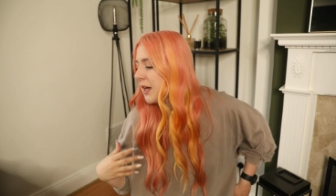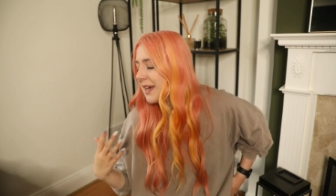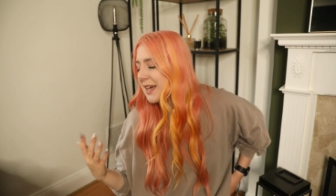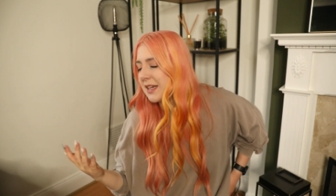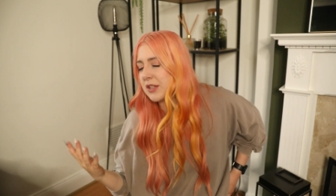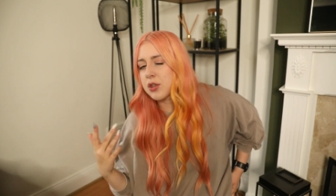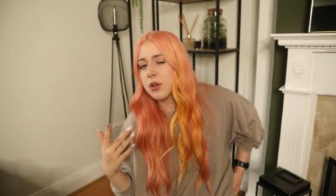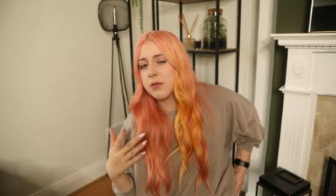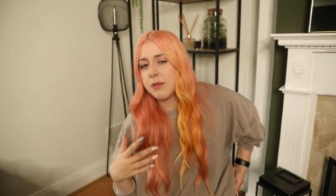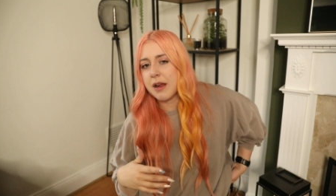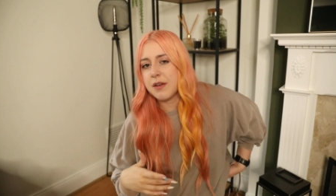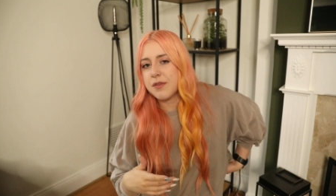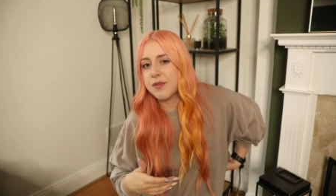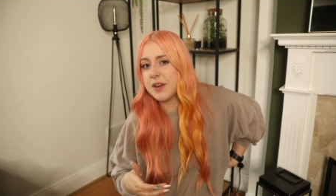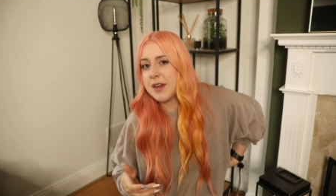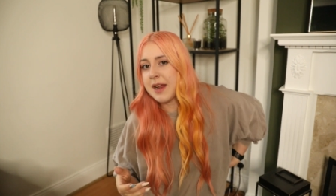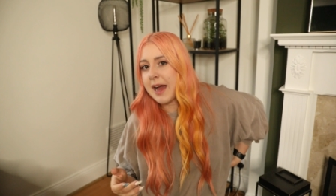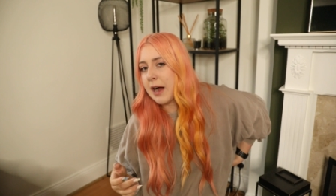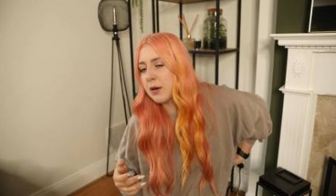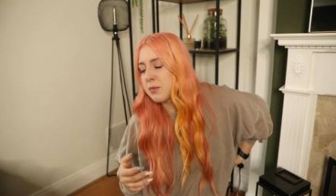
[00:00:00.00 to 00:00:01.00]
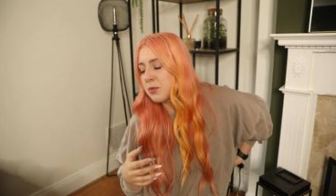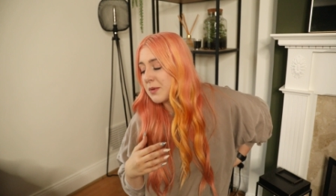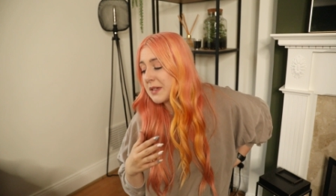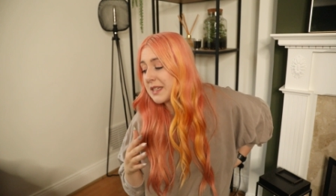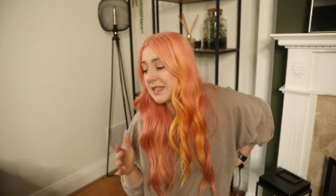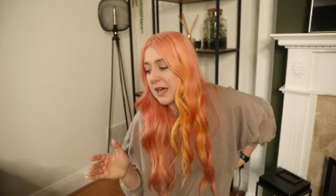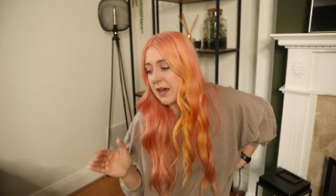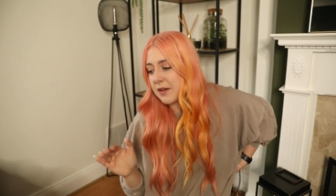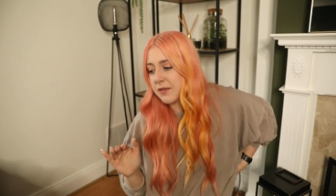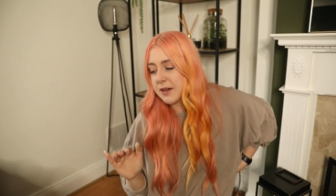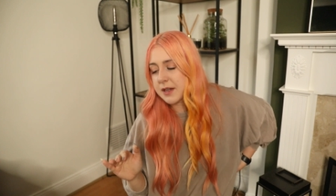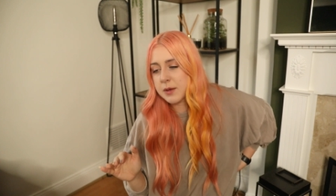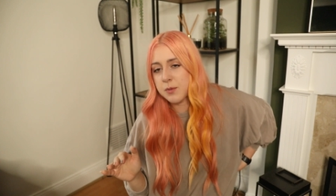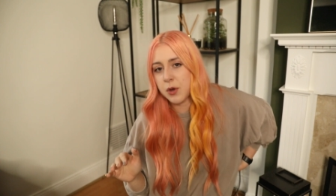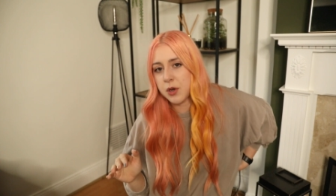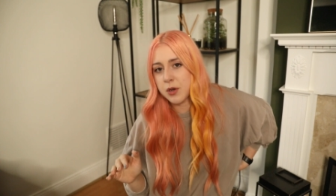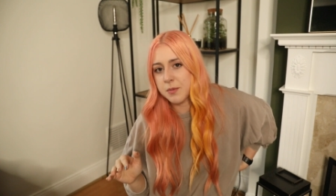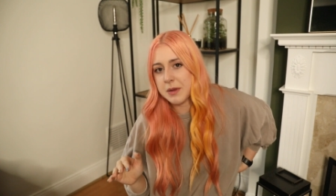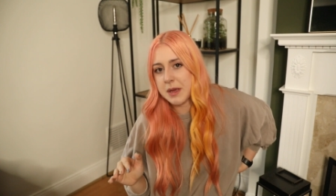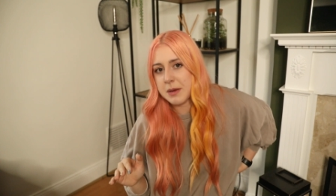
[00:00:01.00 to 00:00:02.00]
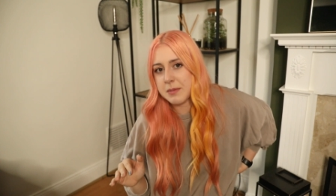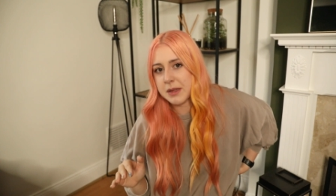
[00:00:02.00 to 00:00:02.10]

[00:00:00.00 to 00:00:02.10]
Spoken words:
it's all right for now, but we definitely want to